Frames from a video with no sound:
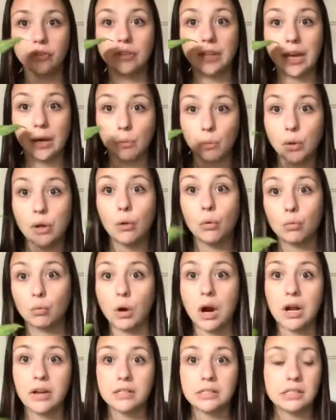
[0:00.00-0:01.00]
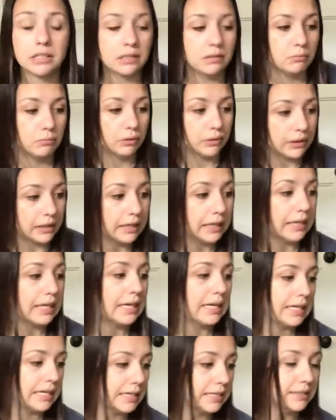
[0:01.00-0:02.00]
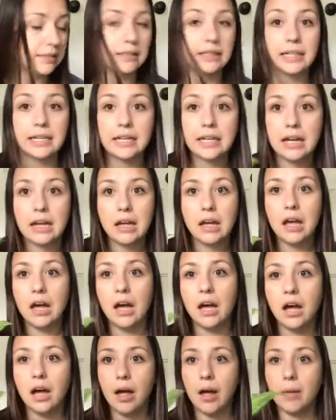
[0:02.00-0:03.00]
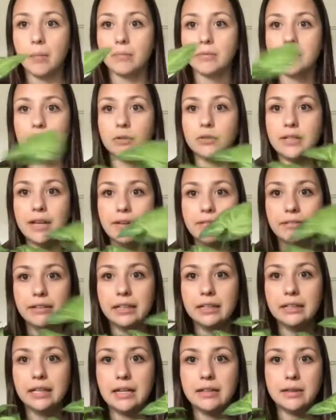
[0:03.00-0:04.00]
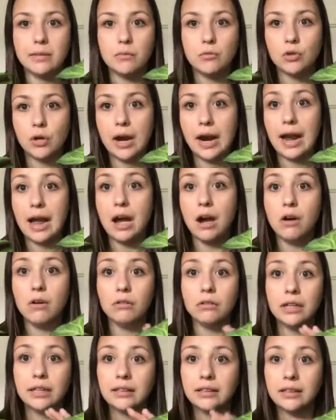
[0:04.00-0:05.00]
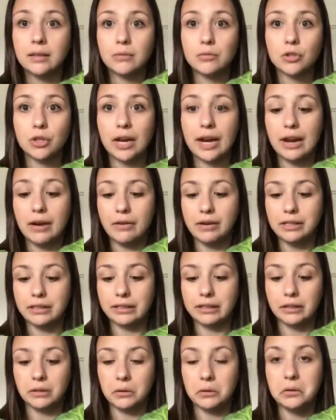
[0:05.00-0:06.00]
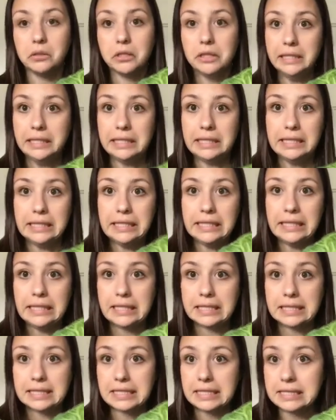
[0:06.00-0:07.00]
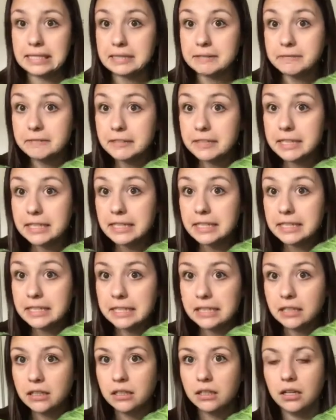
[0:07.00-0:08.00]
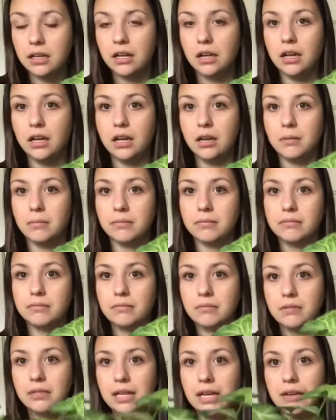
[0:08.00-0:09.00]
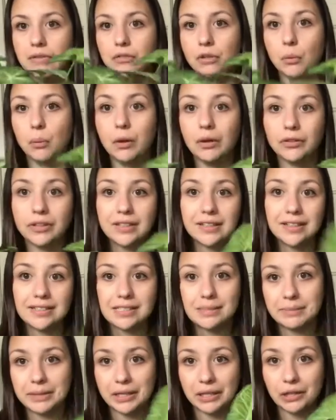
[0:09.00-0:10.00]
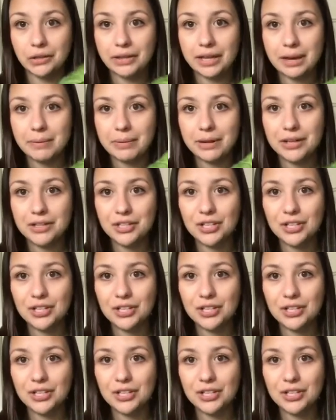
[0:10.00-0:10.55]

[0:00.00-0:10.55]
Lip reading: They will rot pretty easily. So definitely let them dry out. Let them dry out a little excessively if the wilting doesn't bug you that much.